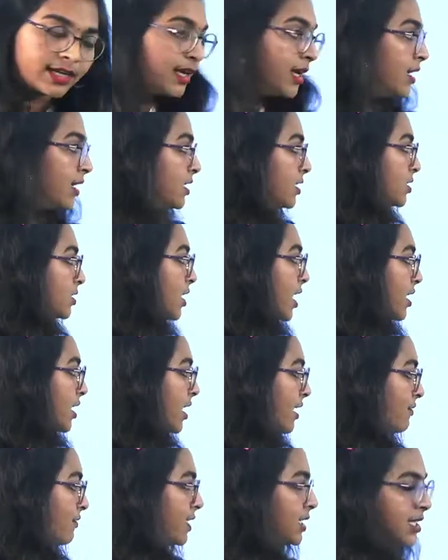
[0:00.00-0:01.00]
So now we
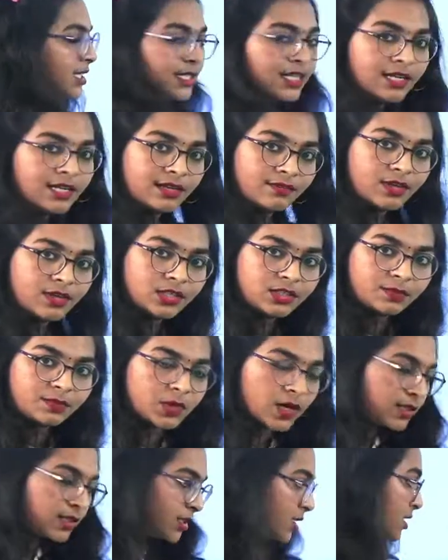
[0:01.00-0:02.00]
will see the reverse
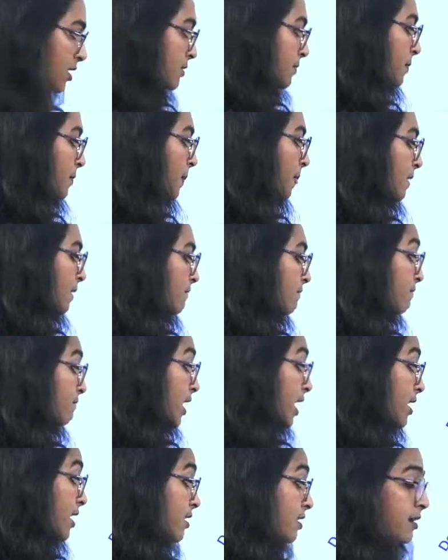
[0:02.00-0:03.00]
process, where
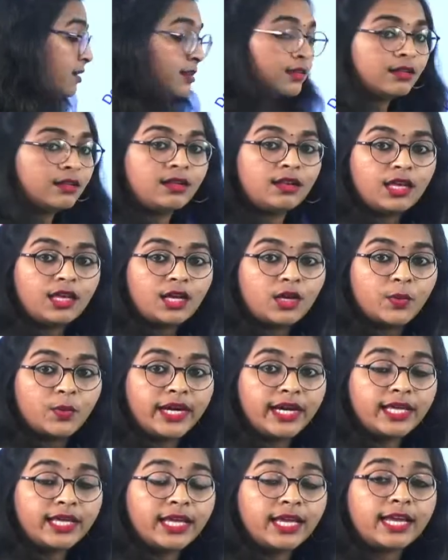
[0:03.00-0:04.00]
liquid,
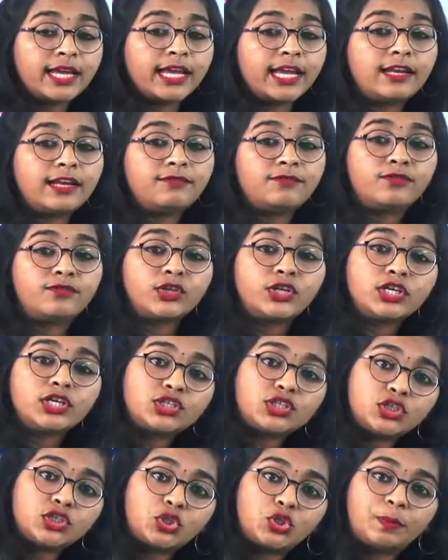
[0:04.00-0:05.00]
it
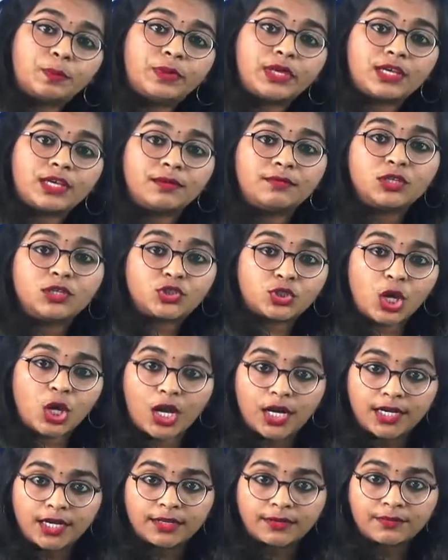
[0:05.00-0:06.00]
freezes to become a solid,